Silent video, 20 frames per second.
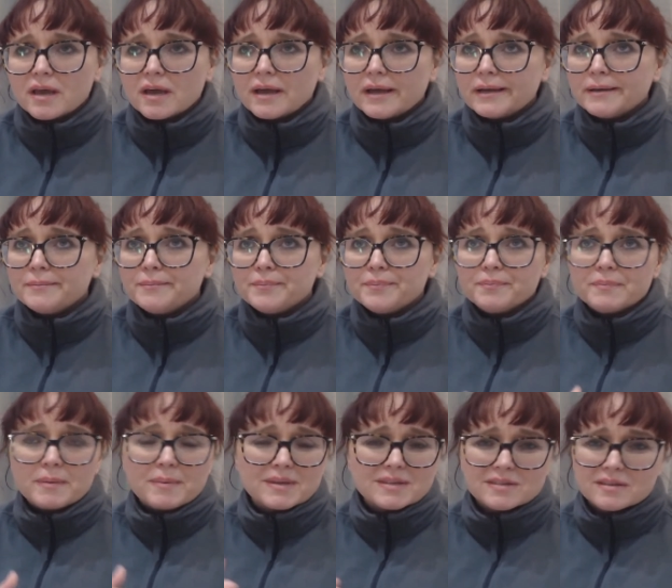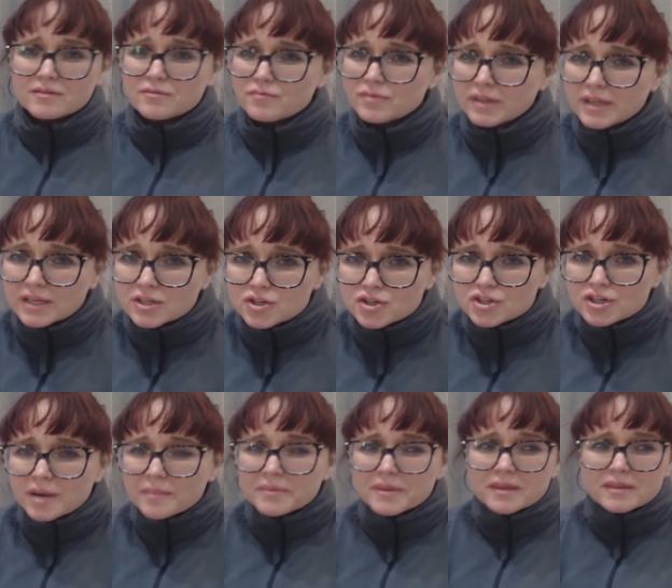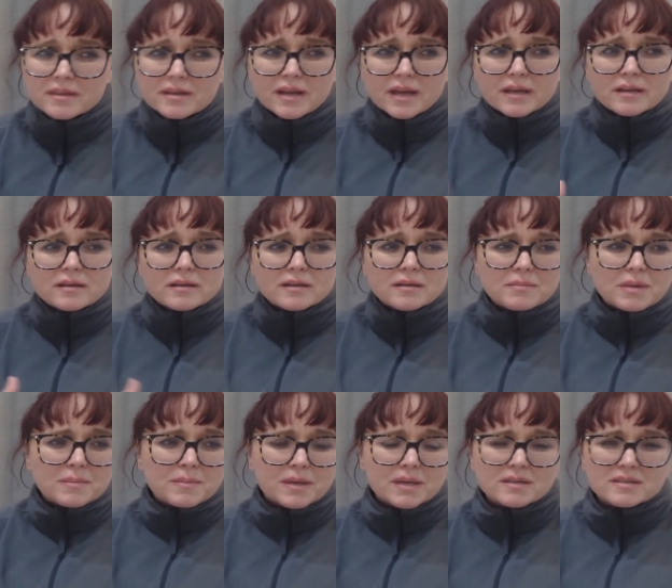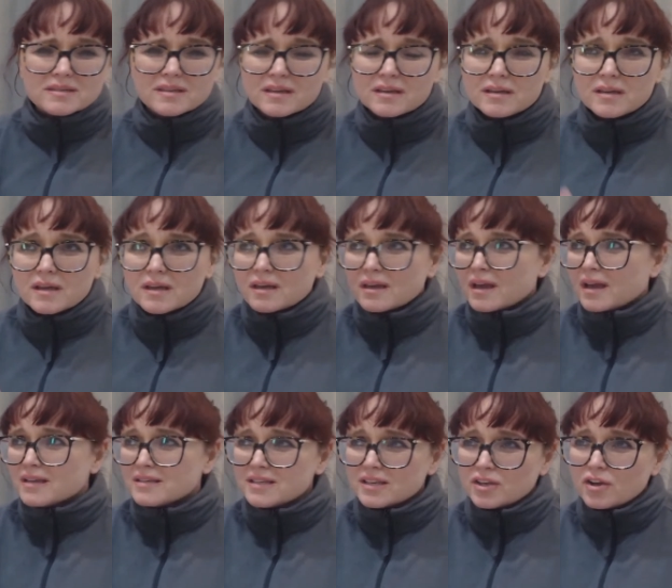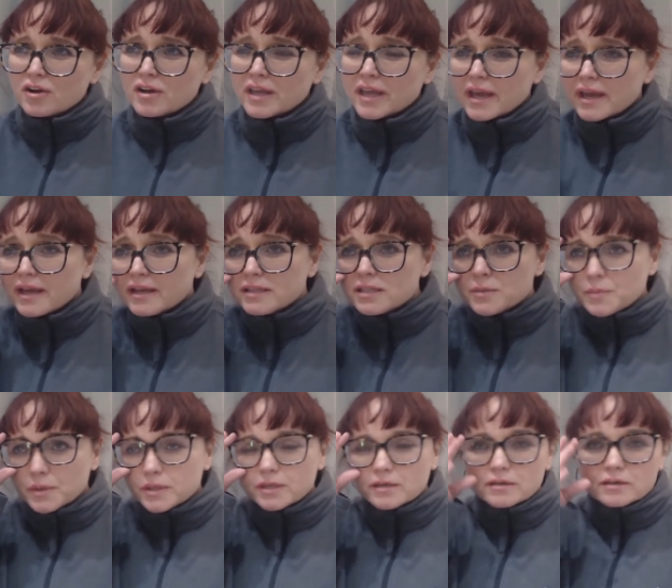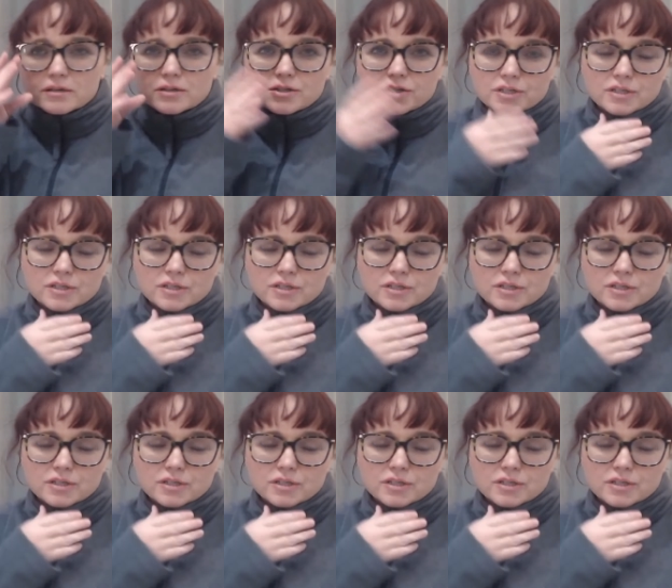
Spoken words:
Maybe it's their relationship that they're in. Maybe it's that it's a young kid where they're